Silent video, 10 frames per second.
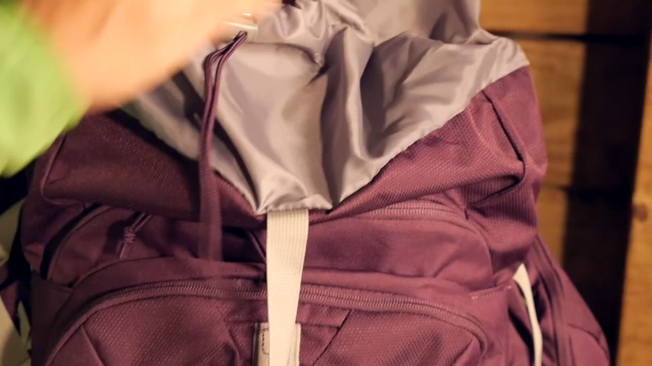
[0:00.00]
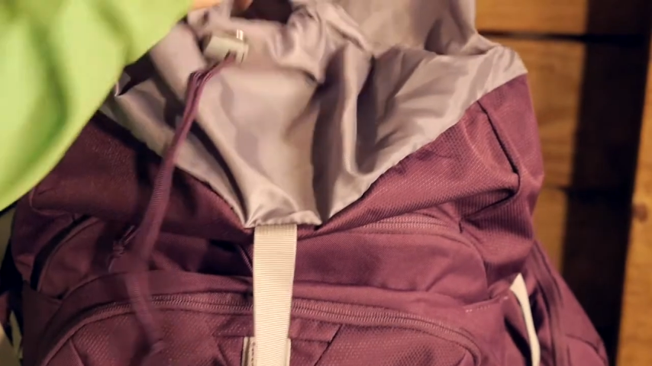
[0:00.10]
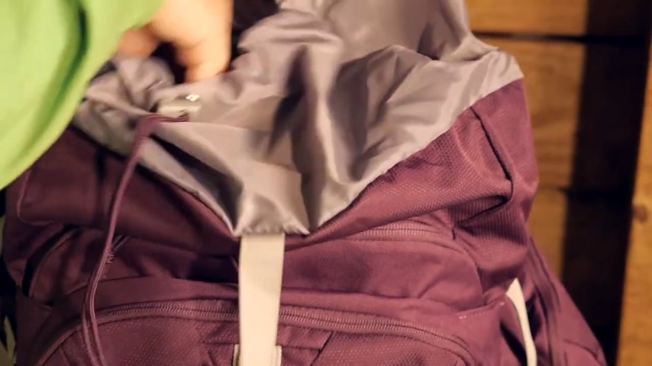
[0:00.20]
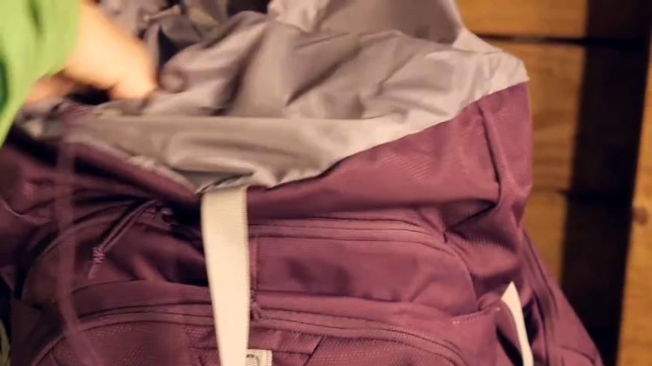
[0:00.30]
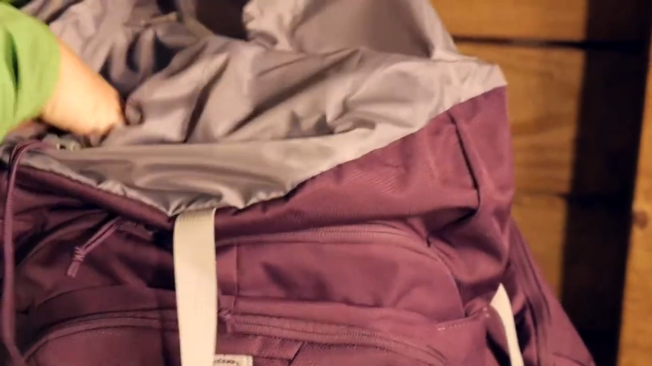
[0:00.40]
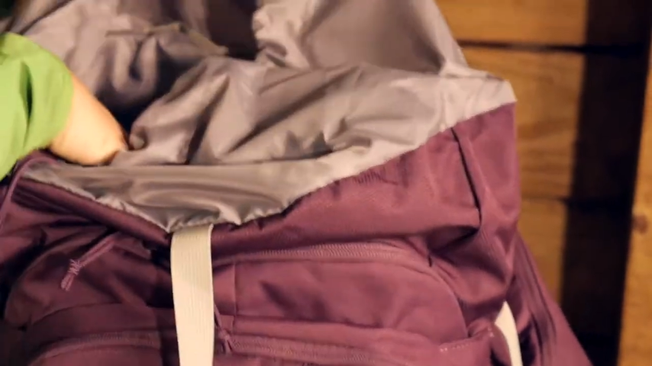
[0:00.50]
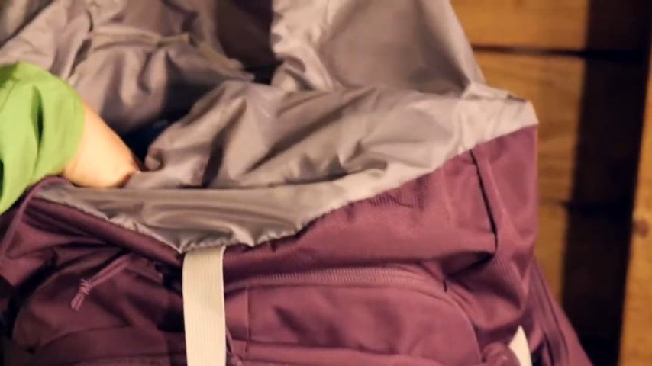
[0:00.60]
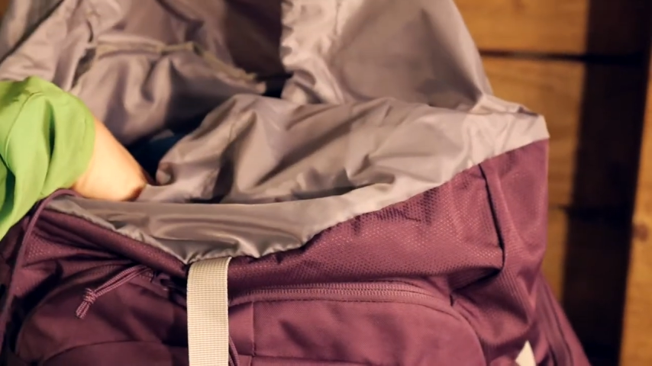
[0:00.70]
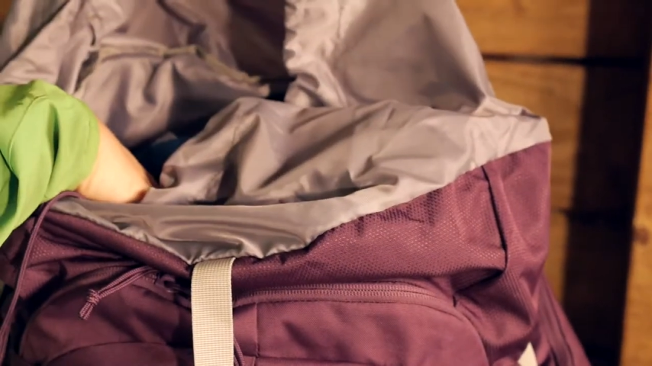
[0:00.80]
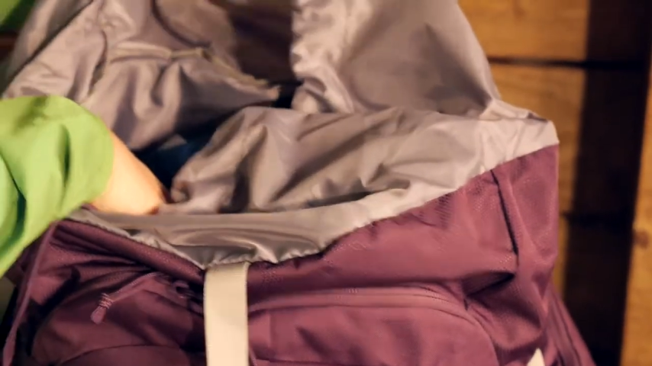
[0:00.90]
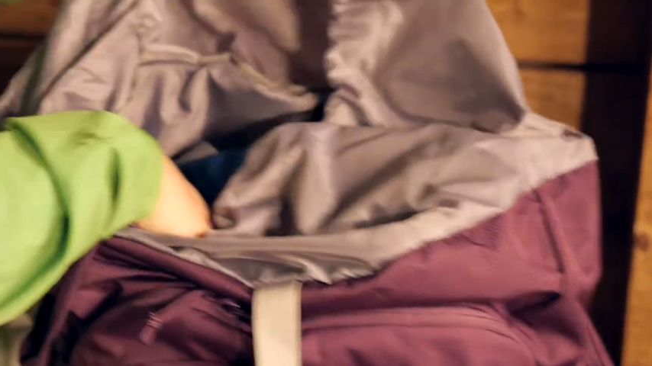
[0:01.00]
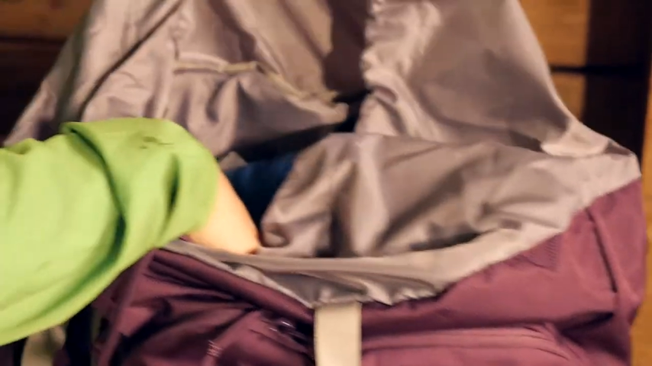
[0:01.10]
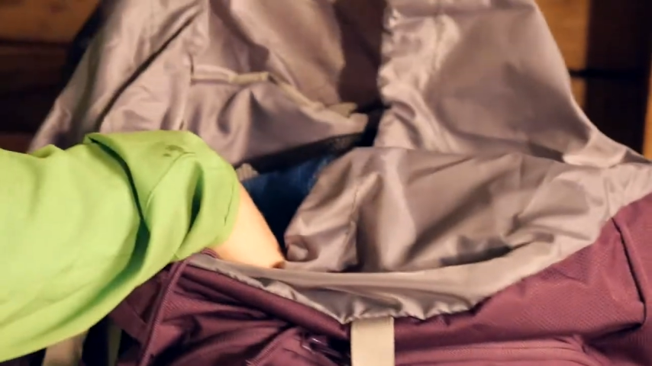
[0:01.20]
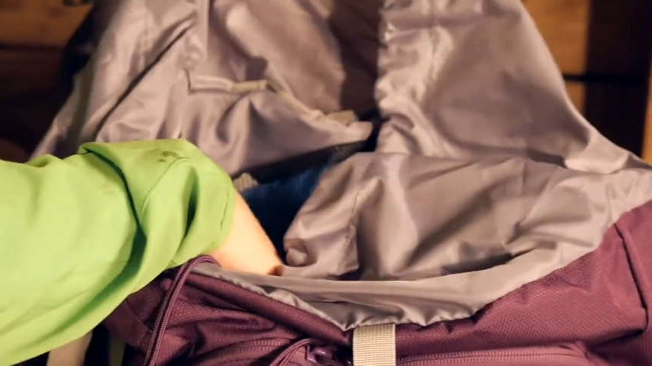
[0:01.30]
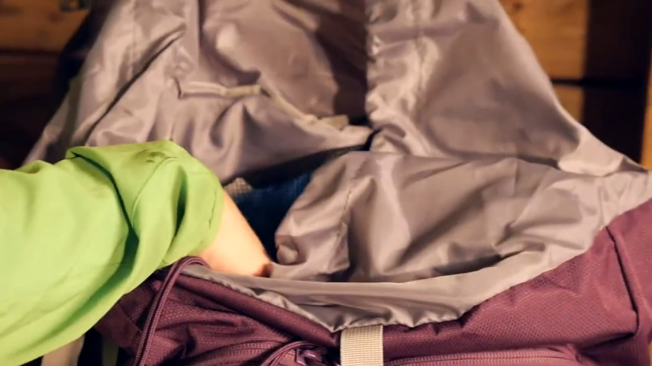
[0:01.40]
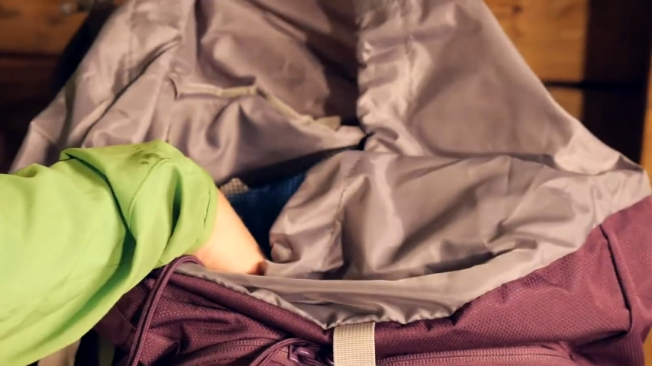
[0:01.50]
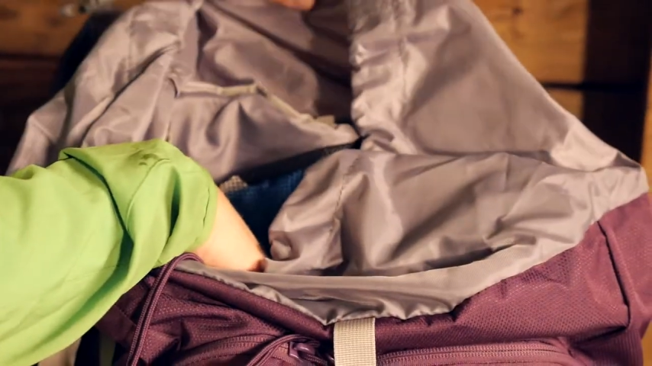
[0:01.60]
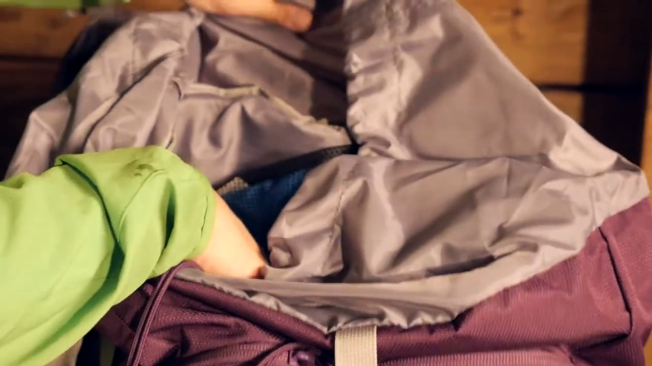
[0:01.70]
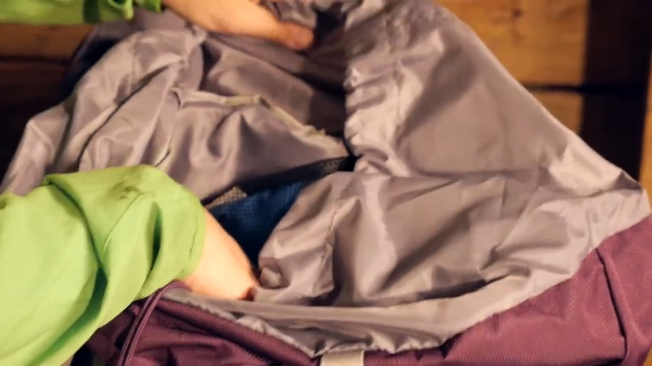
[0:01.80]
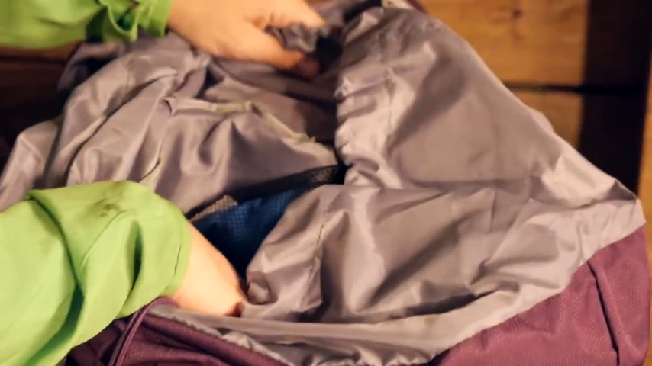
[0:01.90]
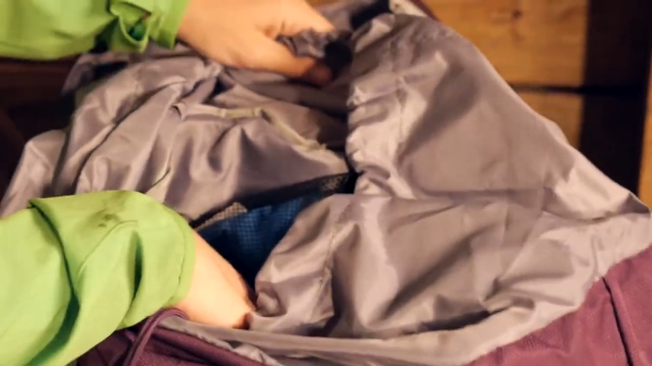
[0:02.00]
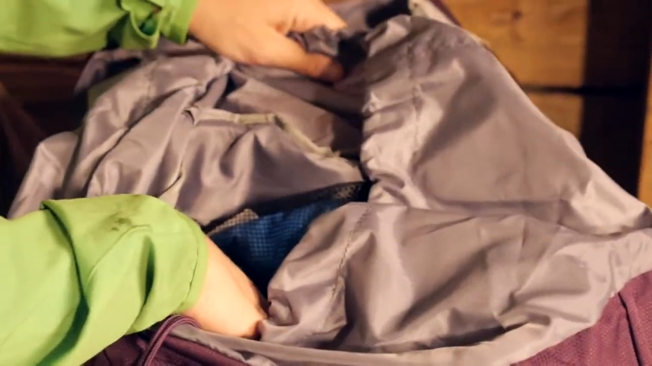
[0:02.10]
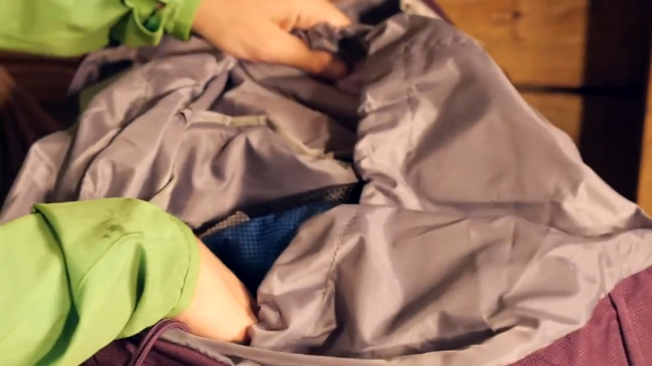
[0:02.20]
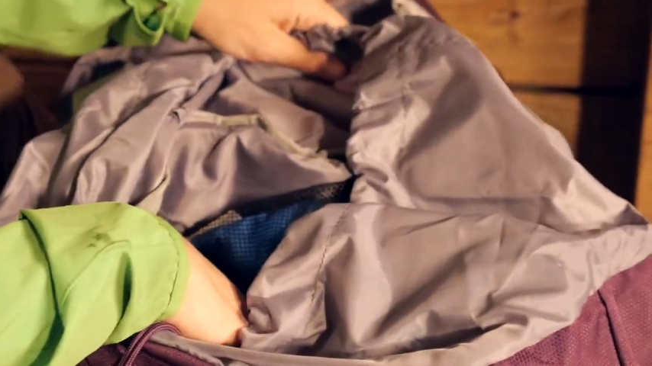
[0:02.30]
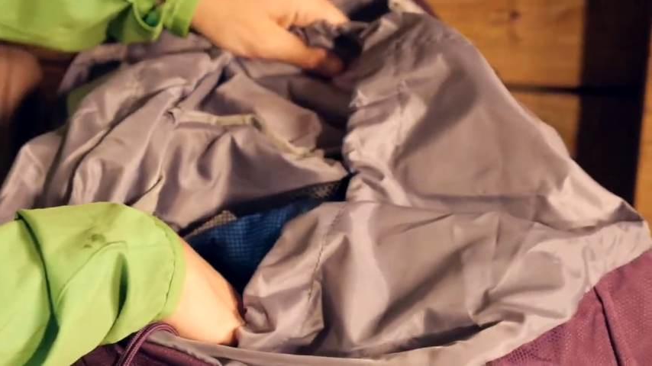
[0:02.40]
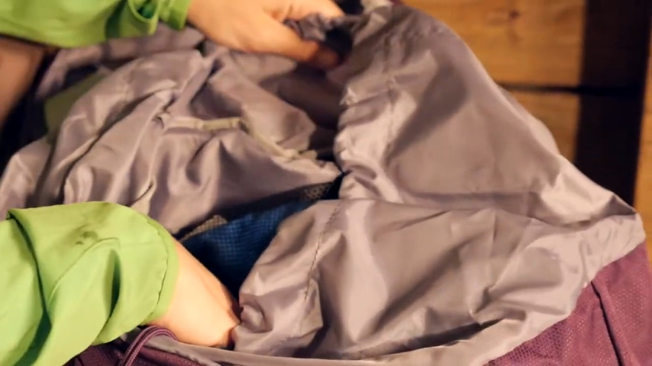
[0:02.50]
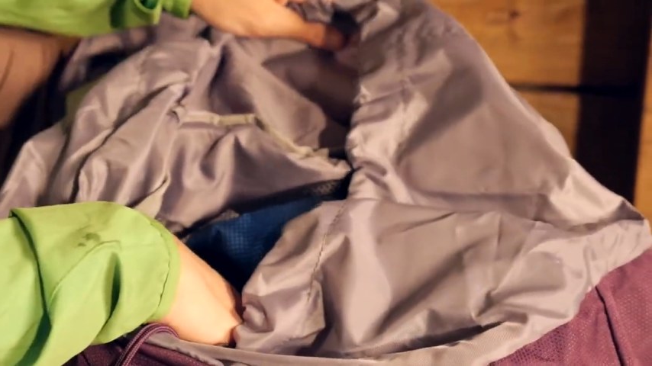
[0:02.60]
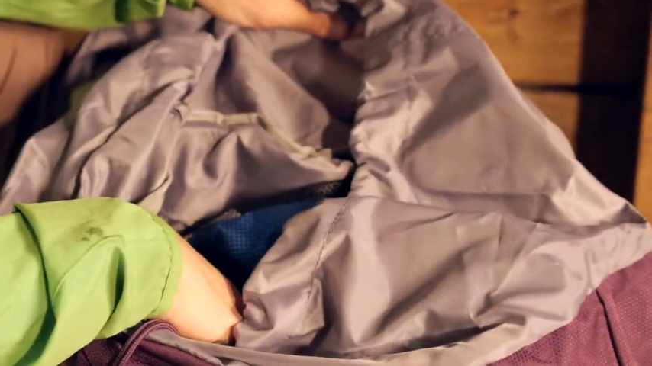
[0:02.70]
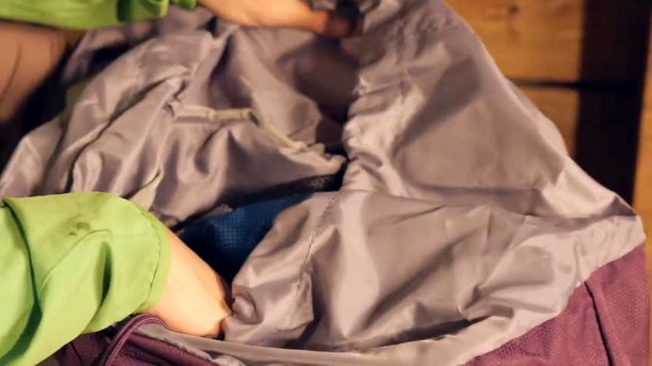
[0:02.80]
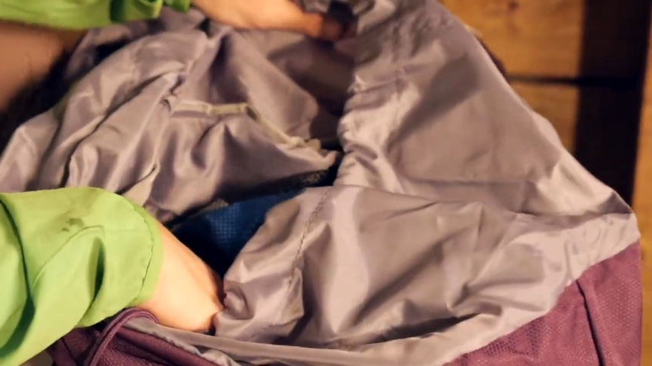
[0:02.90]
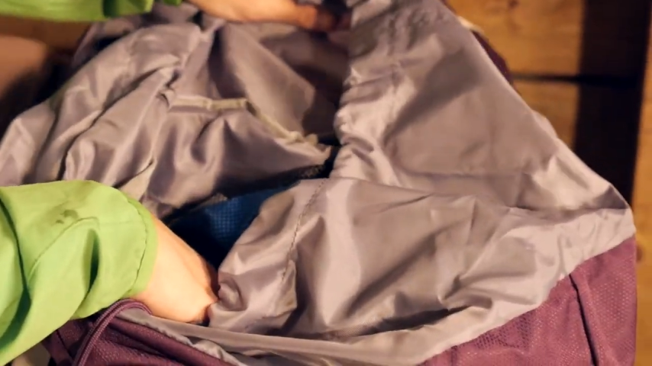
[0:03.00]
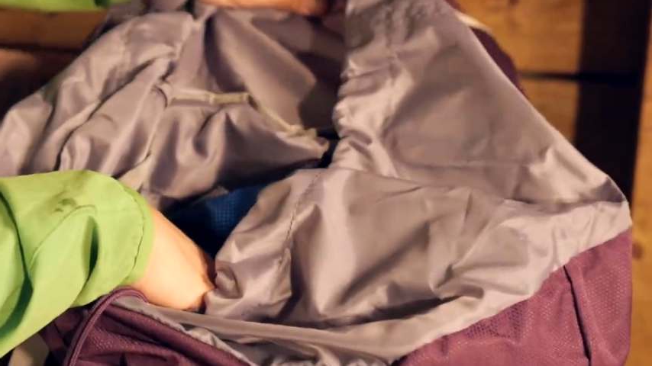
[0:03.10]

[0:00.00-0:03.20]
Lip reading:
(no speaker visible)